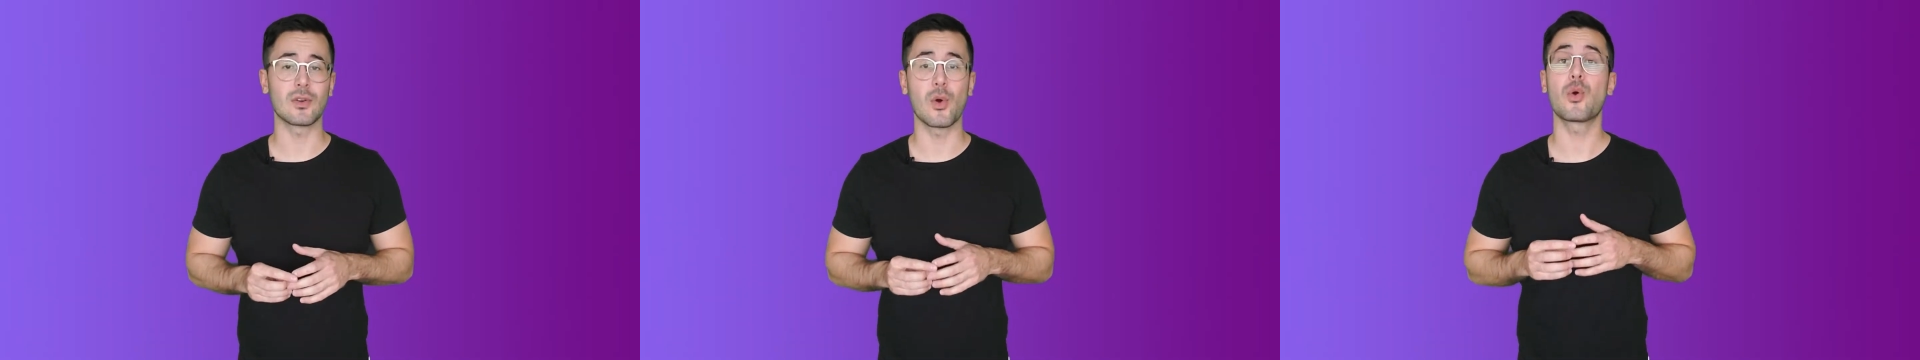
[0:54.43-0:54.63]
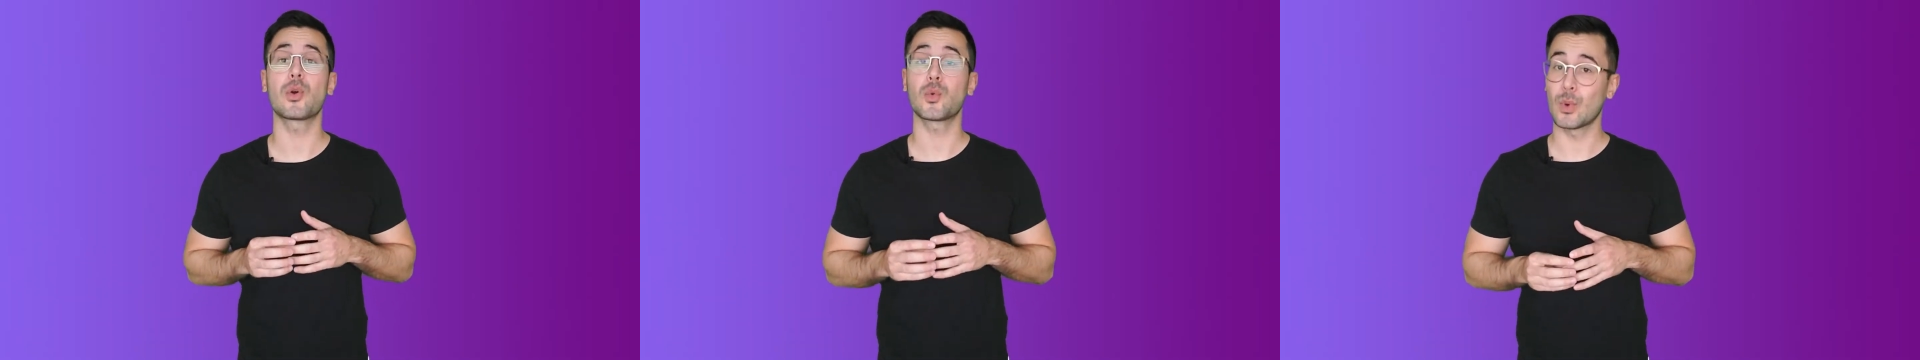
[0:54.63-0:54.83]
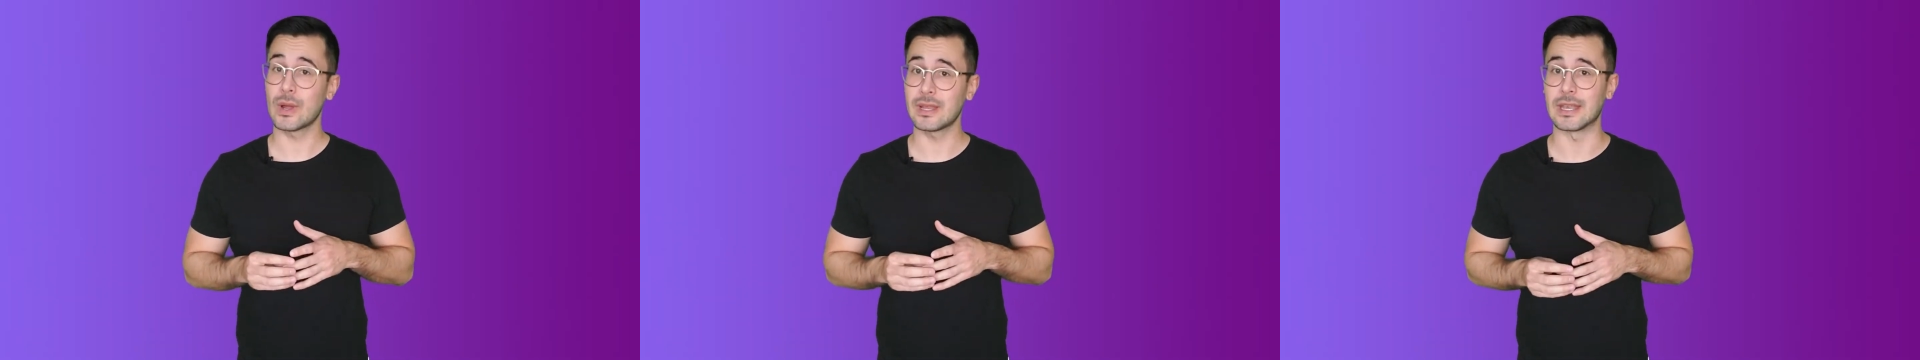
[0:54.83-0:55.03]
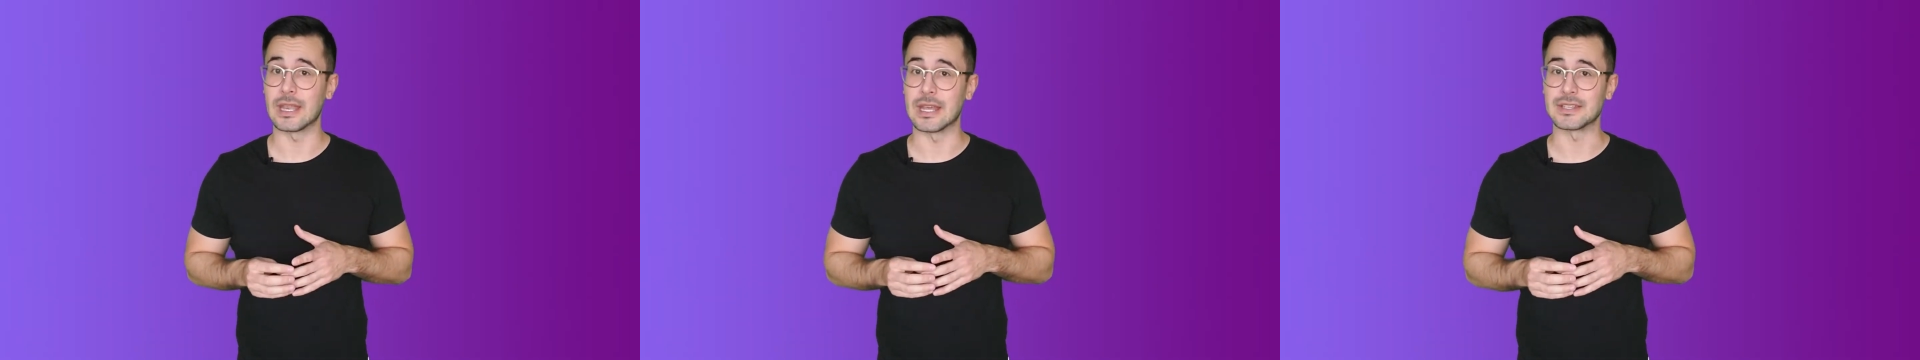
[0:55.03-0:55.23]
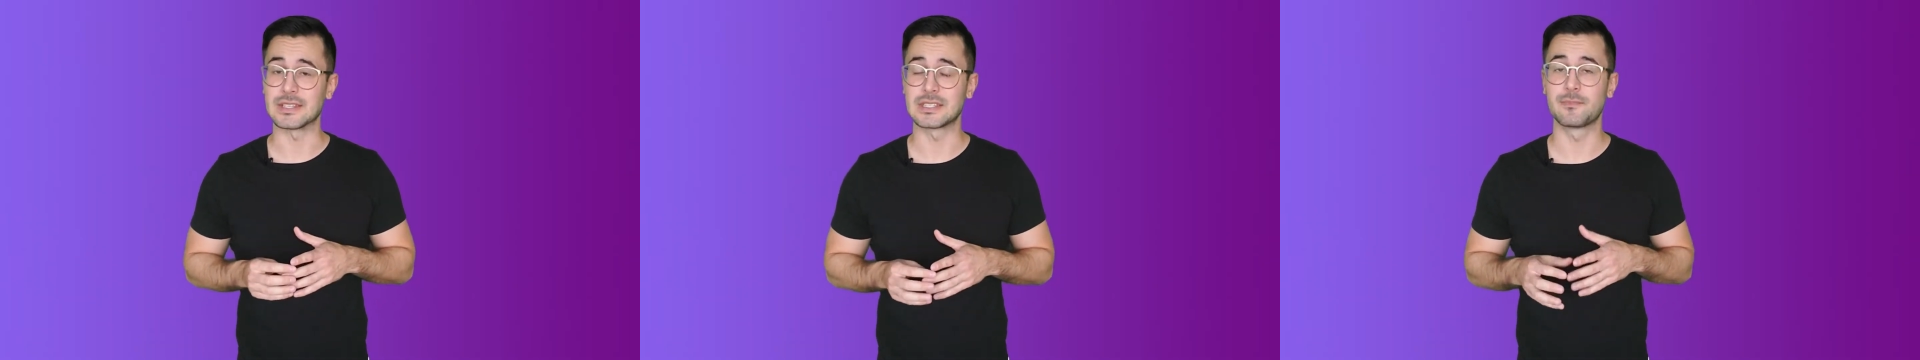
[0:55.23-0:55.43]
or
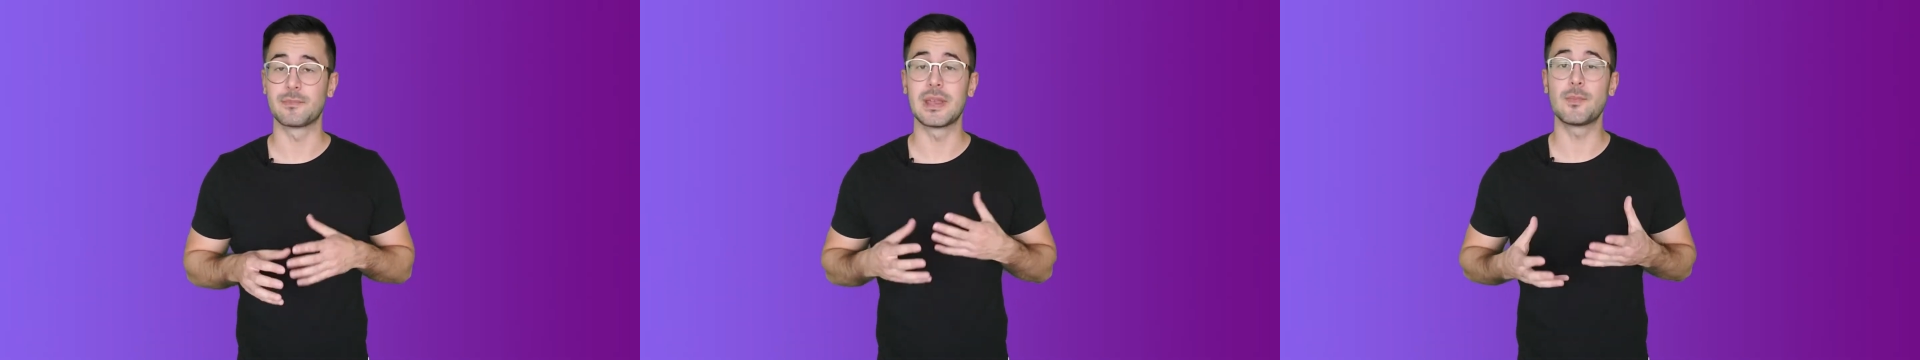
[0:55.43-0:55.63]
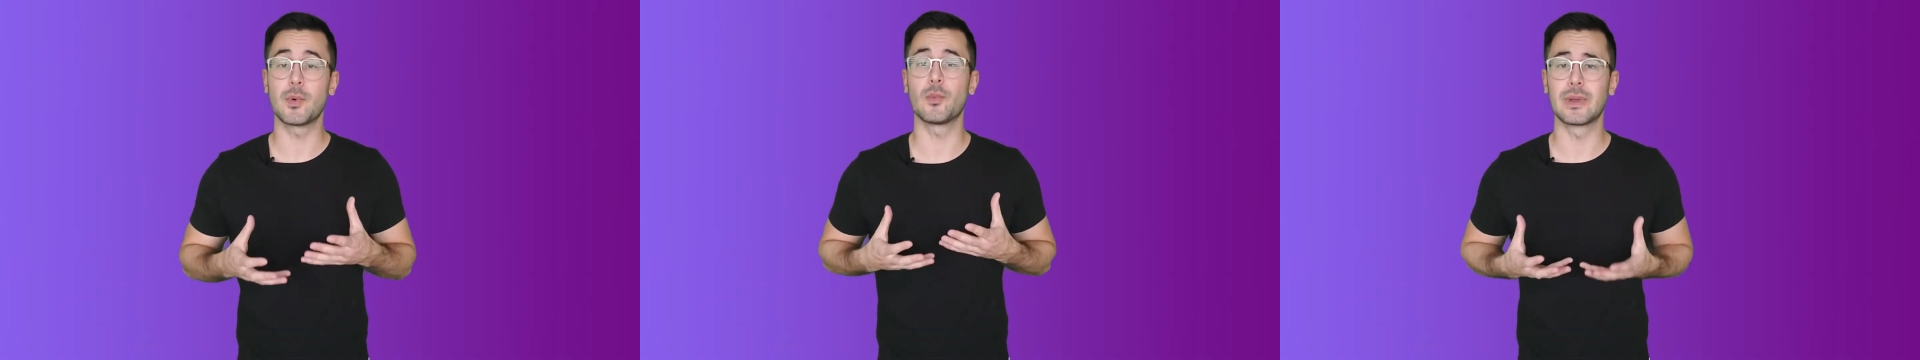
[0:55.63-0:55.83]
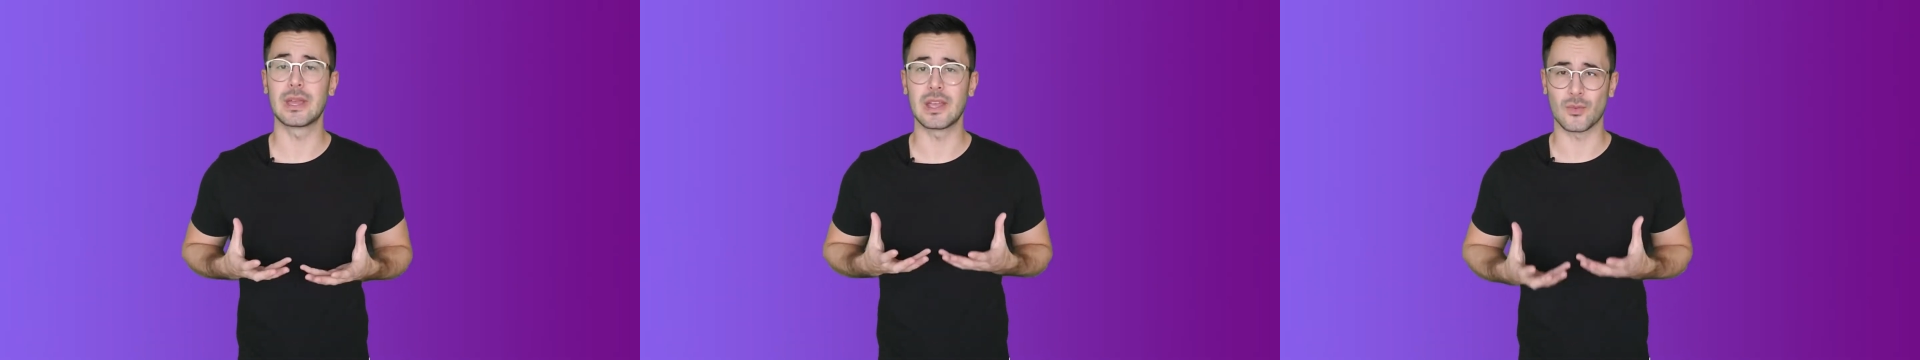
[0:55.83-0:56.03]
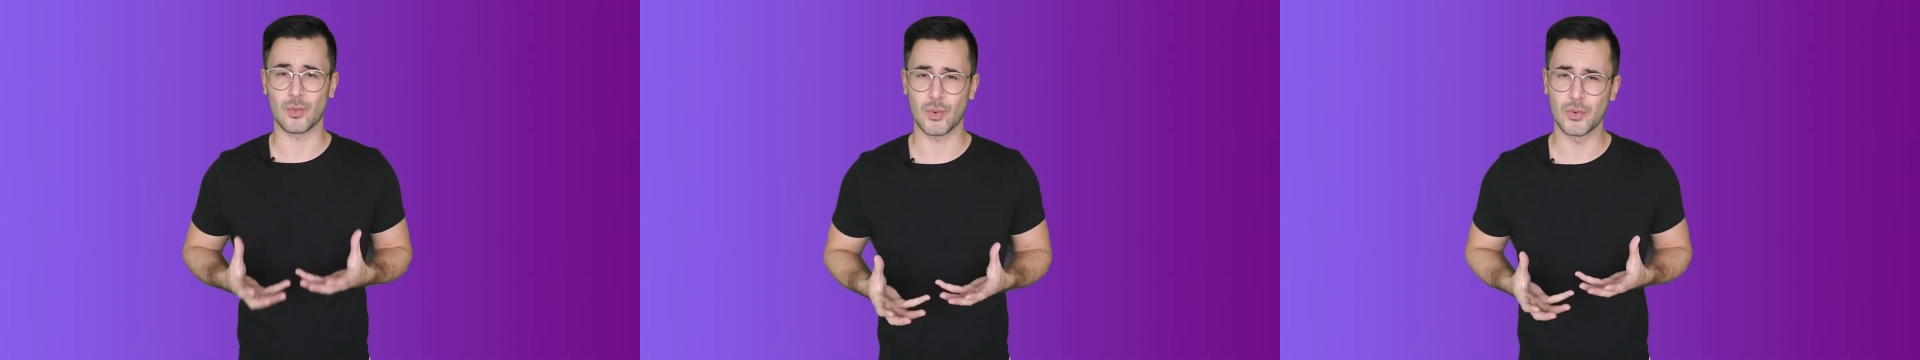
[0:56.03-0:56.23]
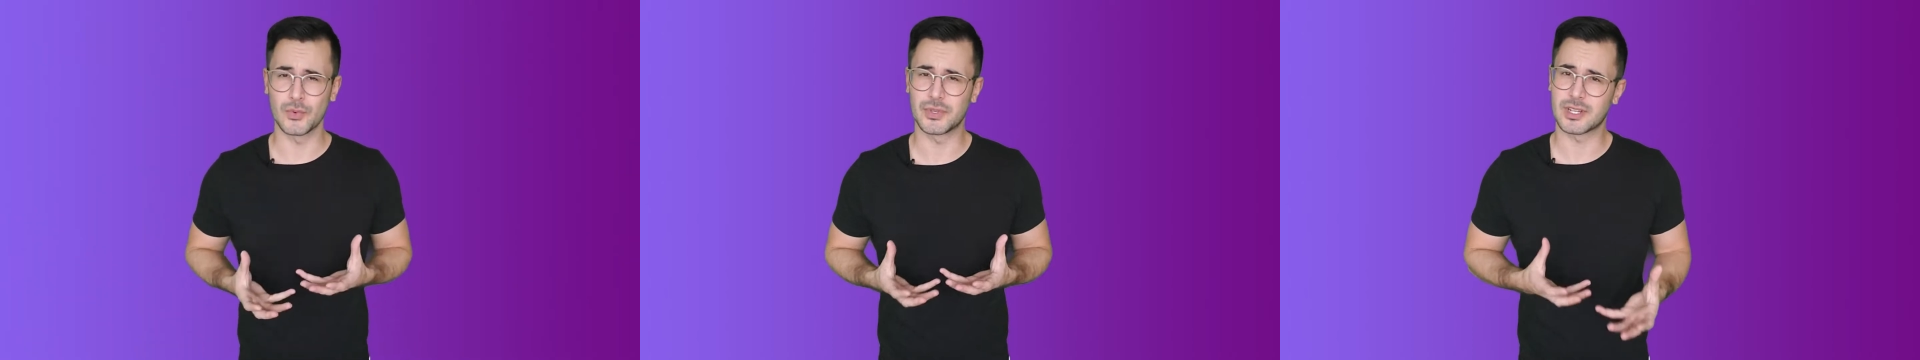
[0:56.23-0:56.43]
witness people being rude